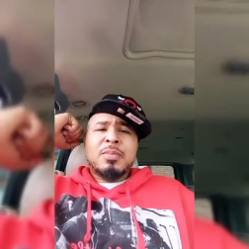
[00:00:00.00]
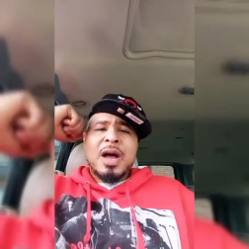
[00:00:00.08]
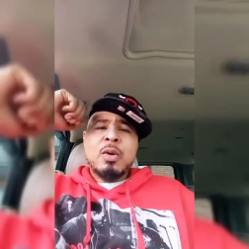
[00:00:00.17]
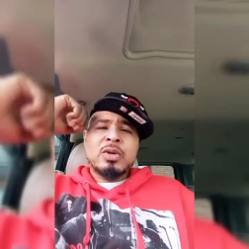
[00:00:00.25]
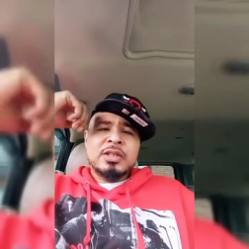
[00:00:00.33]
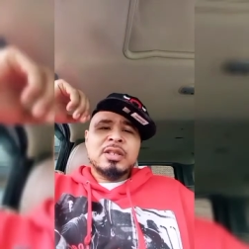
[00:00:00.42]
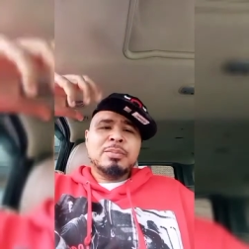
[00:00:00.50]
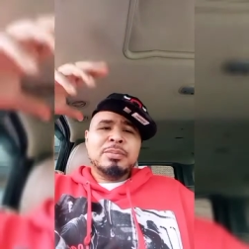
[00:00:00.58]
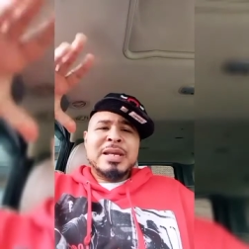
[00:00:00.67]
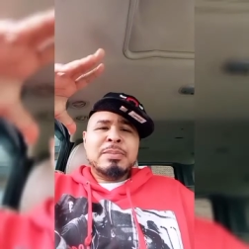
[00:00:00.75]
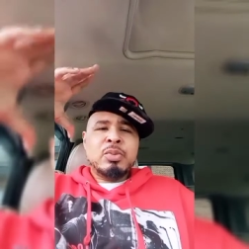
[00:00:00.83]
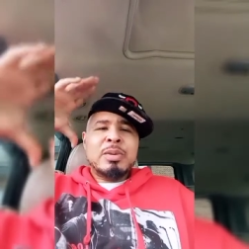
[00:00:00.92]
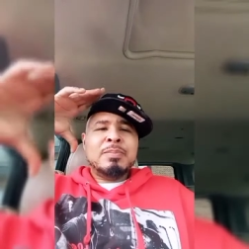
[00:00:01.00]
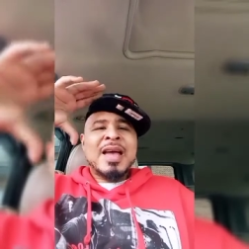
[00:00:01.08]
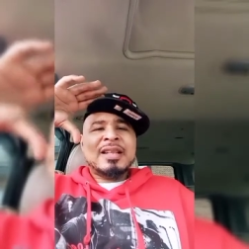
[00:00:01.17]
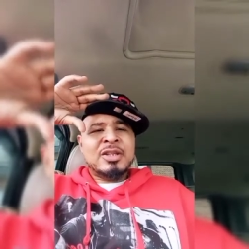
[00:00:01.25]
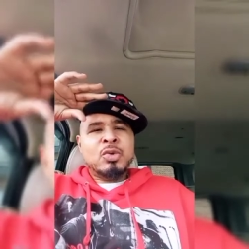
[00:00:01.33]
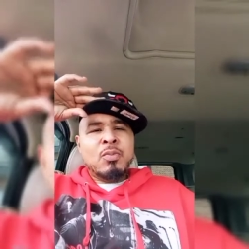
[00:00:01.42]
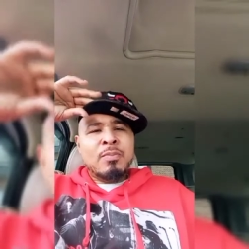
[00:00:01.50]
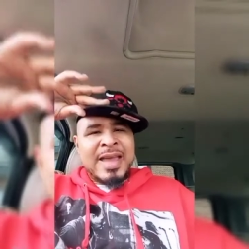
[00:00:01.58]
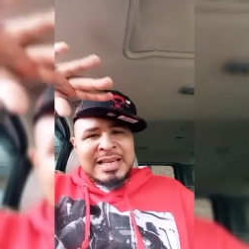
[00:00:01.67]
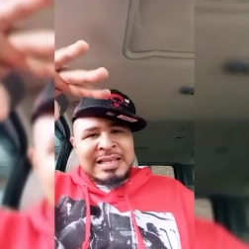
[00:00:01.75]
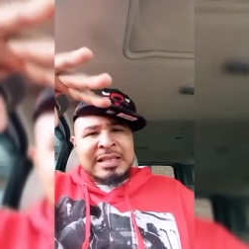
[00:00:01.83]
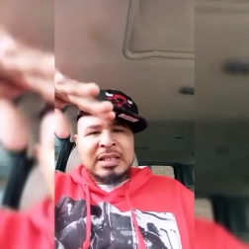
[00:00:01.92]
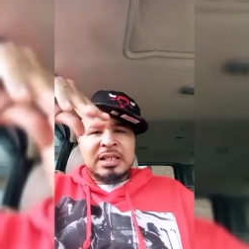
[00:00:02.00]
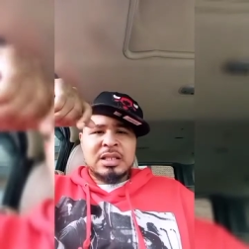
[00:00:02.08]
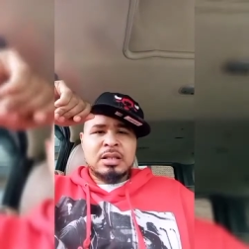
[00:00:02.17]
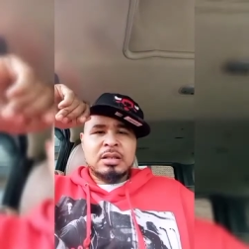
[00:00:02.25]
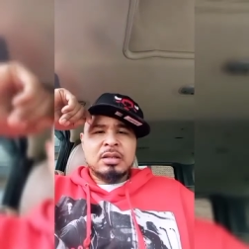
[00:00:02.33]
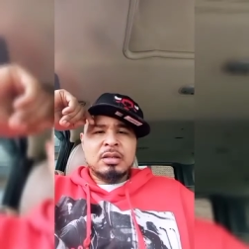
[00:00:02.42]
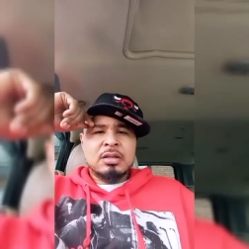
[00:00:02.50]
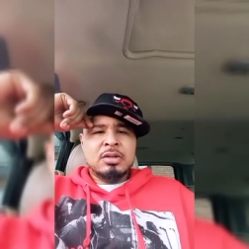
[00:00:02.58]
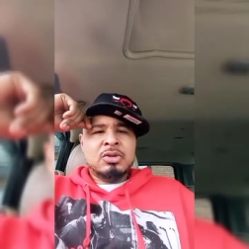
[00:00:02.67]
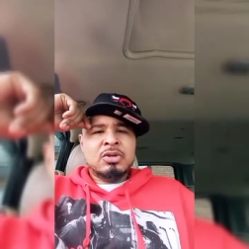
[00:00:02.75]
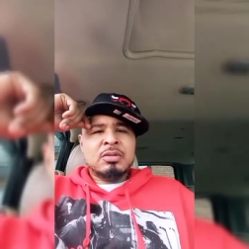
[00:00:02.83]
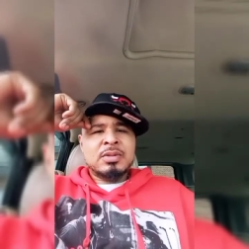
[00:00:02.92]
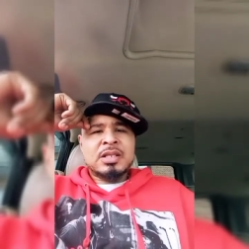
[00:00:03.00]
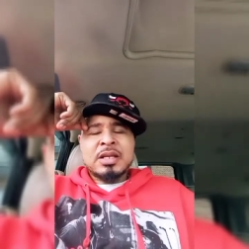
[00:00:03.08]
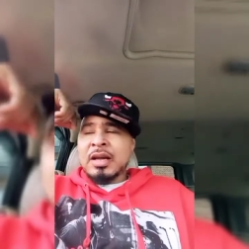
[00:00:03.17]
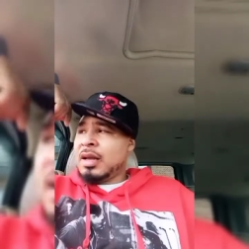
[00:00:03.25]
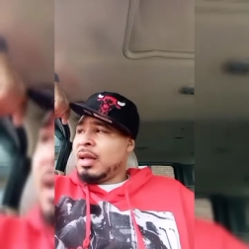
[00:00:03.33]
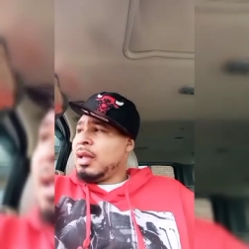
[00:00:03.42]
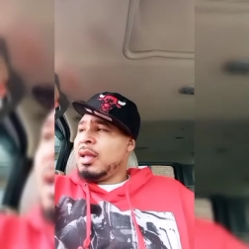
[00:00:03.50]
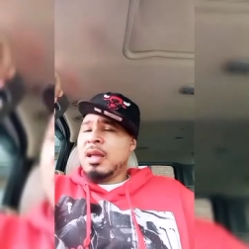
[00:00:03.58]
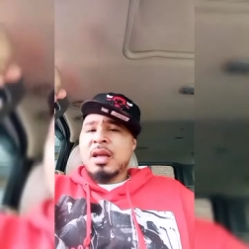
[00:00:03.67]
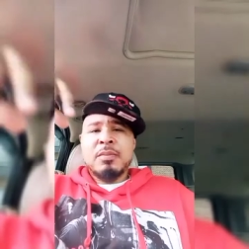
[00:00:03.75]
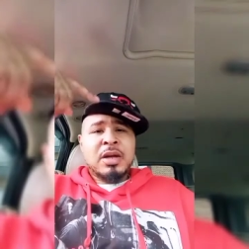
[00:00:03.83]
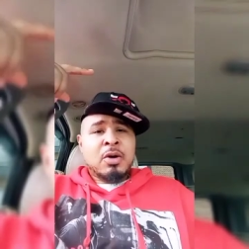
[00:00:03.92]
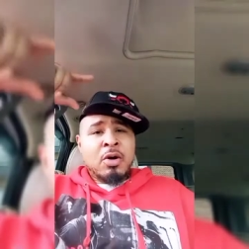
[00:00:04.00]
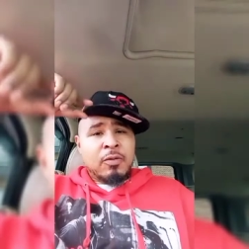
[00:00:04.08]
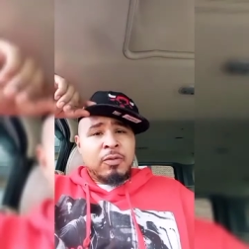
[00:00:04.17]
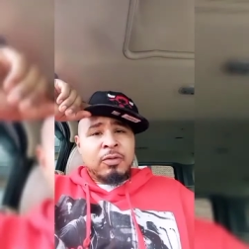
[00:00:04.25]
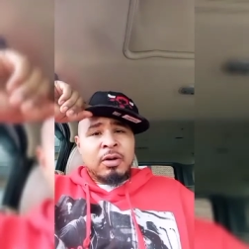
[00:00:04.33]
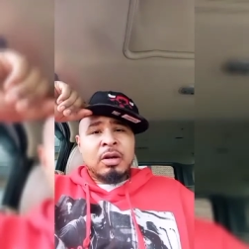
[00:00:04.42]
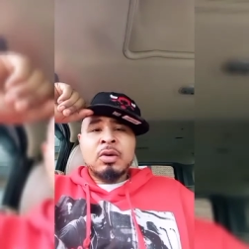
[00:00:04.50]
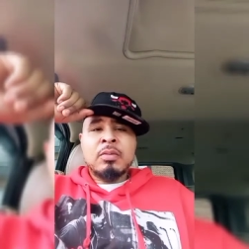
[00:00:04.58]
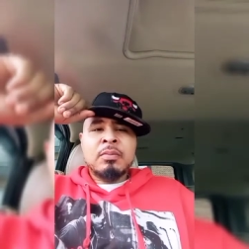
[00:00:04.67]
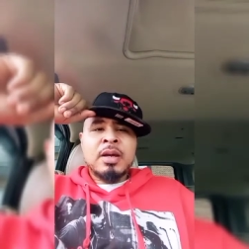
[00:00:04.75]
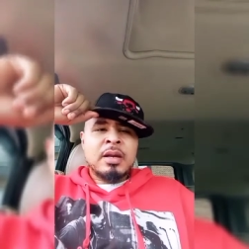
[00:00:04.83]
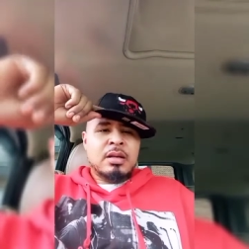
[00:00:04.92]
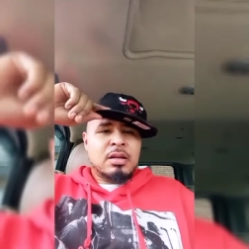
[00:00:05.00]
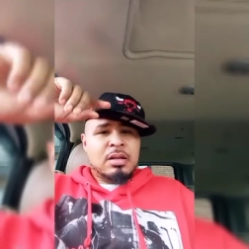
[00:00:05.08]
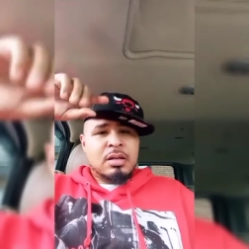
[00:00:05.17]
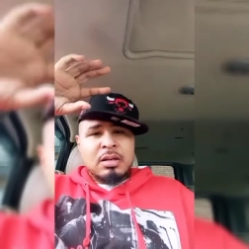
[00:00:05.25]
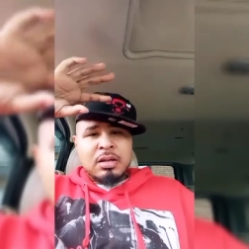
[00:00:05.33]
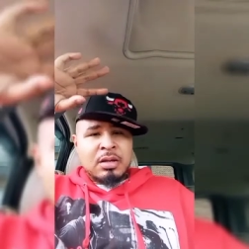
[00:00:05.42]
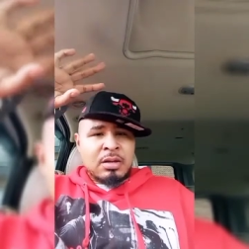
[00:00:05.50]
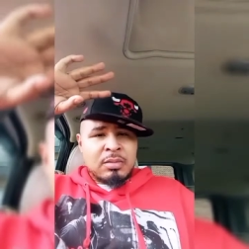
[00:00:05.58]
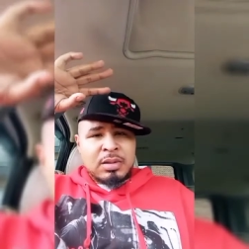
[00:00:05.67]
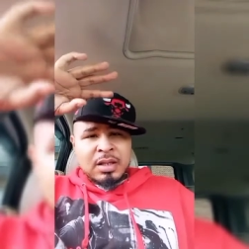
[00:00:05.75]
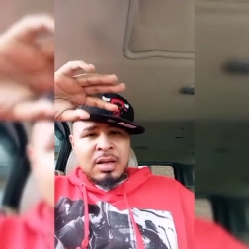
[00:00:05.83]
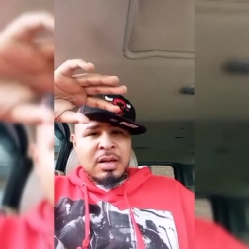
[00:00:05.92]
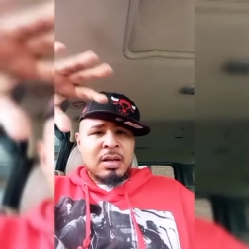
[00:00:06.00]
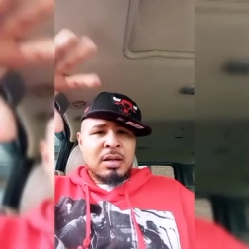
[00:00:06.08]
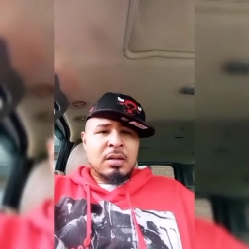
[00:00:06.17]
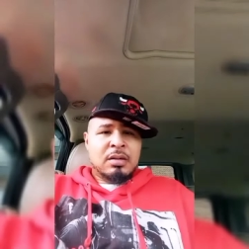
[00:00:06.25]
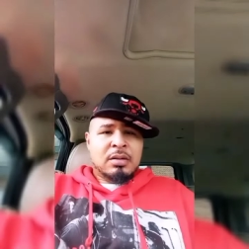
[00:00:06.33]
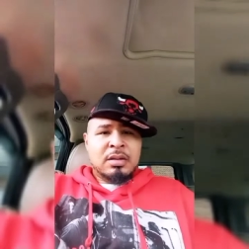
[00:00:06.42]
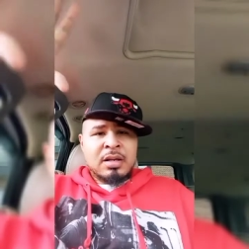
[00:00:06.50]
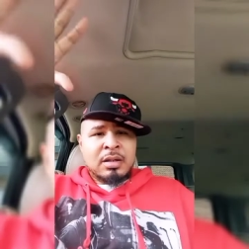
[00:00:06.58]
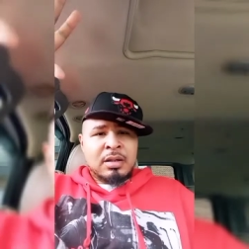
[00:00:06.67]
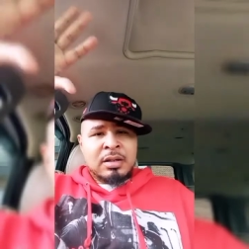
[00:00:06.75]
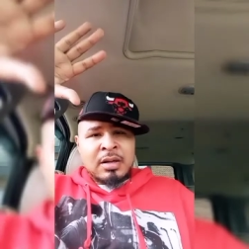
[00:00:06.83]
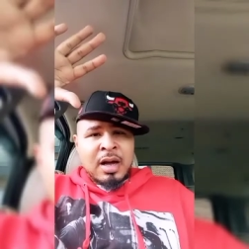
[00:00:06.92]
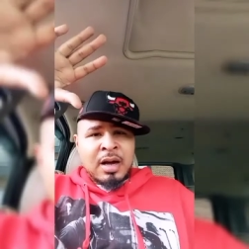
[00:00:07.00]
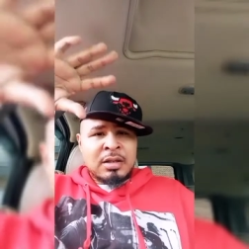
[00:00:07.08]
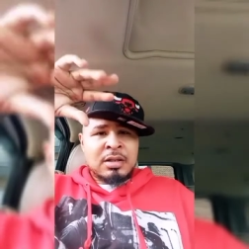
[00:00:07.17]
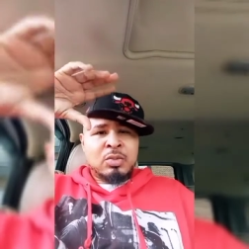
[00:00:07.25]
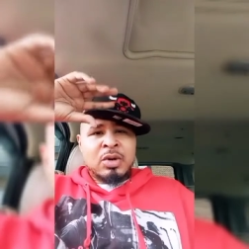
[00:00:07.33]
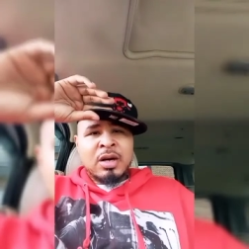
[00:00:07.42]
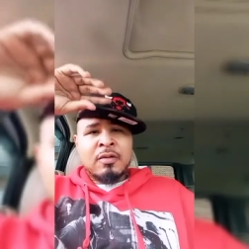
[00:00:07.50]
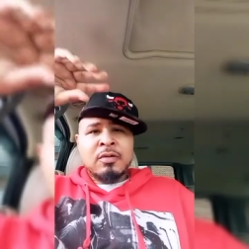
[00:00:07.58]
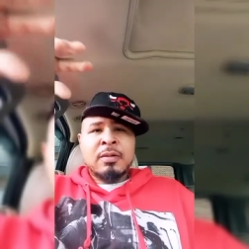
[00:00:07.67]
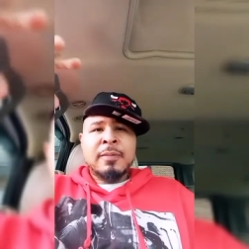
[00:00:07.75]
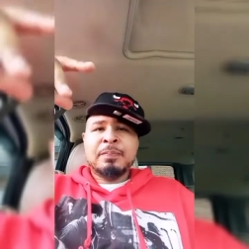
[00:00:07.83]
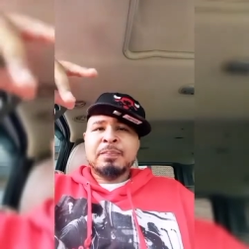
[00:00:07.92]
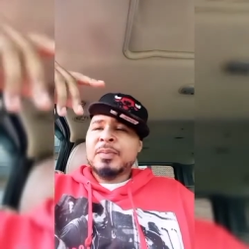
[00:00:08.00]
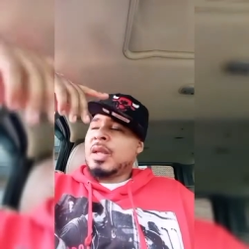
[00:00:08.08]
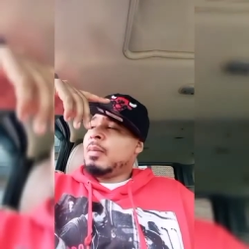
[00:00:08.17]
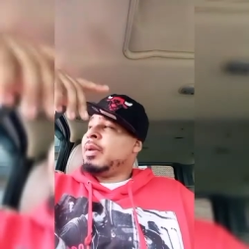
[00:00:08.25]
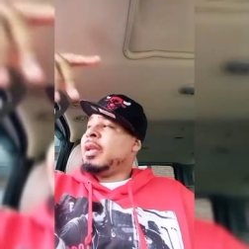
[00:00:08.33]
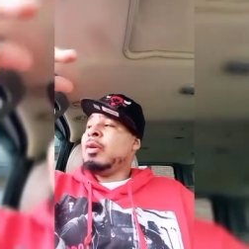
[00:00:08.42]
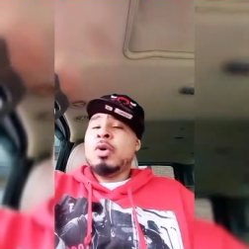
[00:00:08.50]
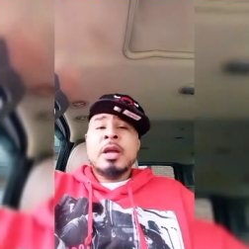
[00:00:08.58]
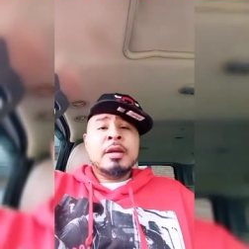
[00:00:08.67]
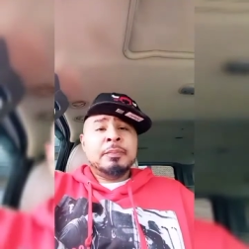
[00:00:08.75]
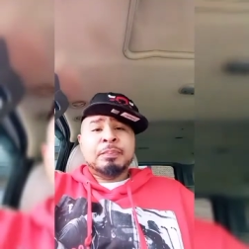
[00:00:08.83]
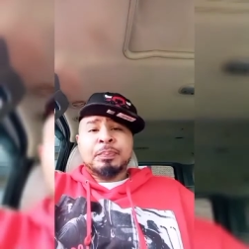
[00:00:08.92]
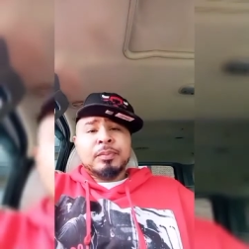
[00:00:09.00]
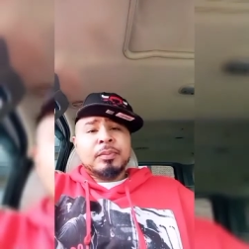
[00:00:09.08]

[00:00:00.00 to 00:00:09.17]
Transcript: Power to the people, we back to do maintenance. You know what I'm saying? Been gone for a little minute. You know what I'm saying? Ducking and dodging or whatever. But anyway,